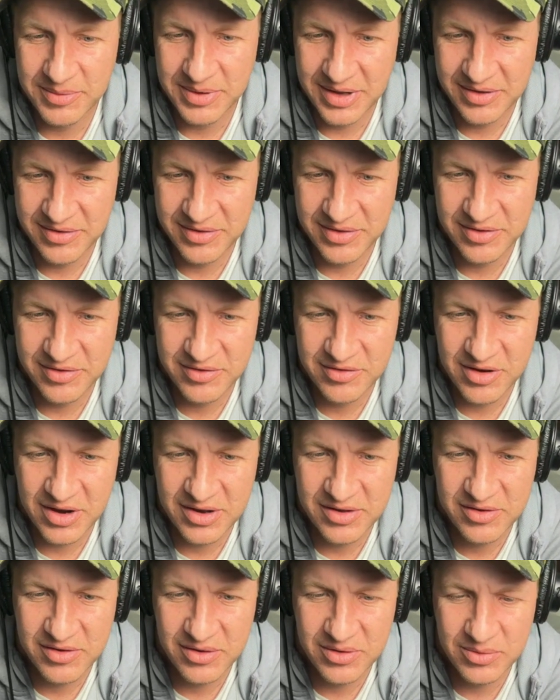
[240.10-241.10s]
days, and
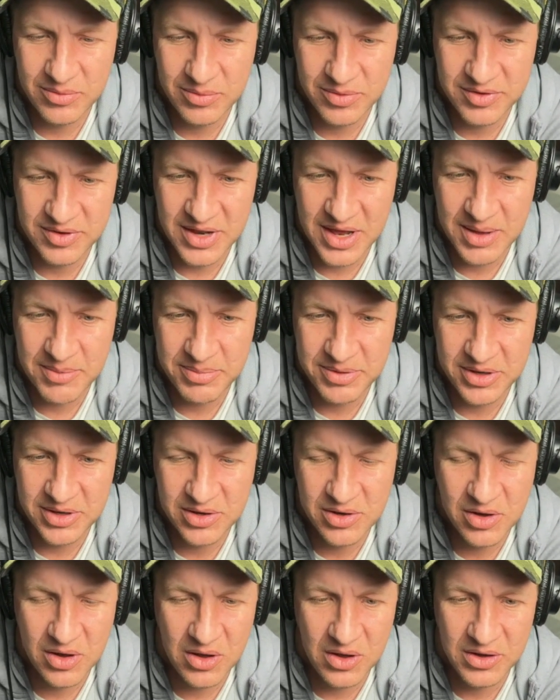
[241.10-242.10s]
strike zone was not being
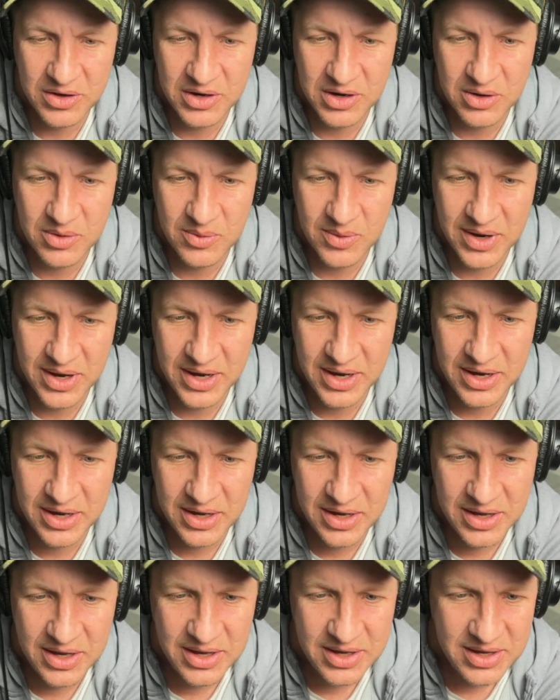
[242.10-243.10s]
called our way.
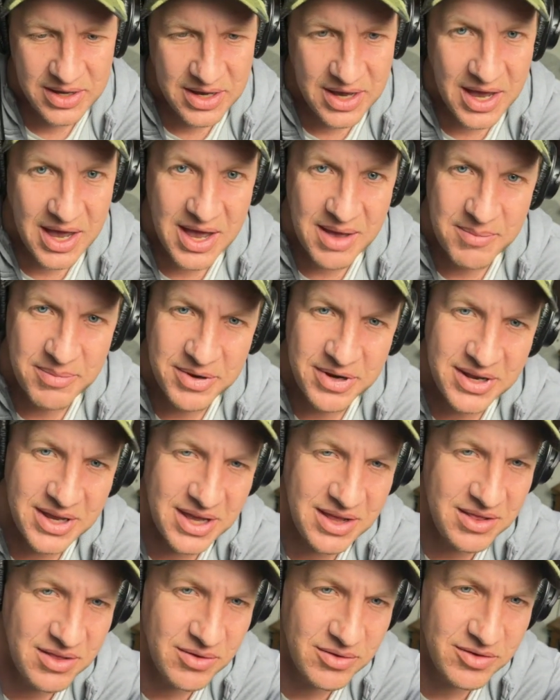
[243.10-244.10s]
But
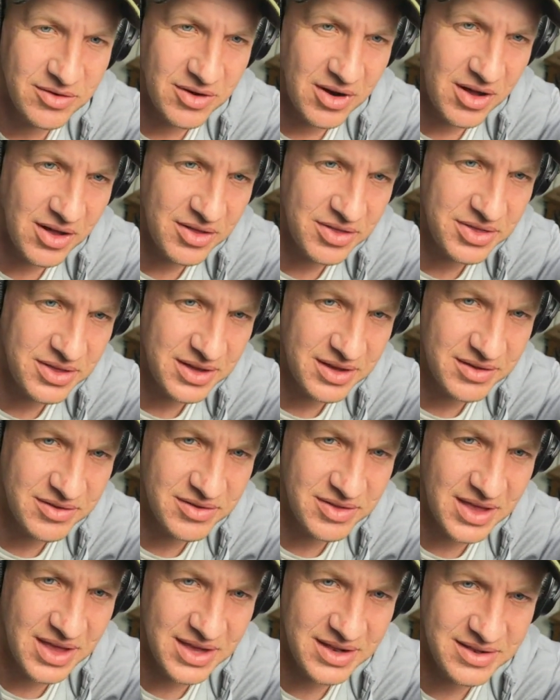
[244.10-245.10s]
again, those are all
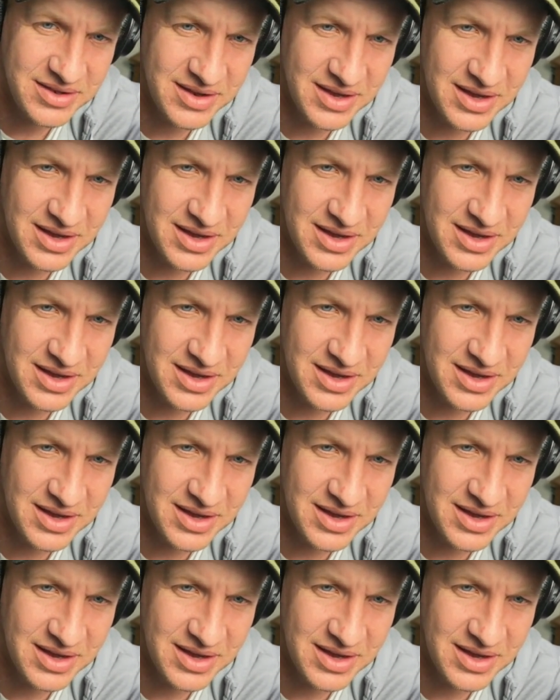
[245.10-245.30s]
things that,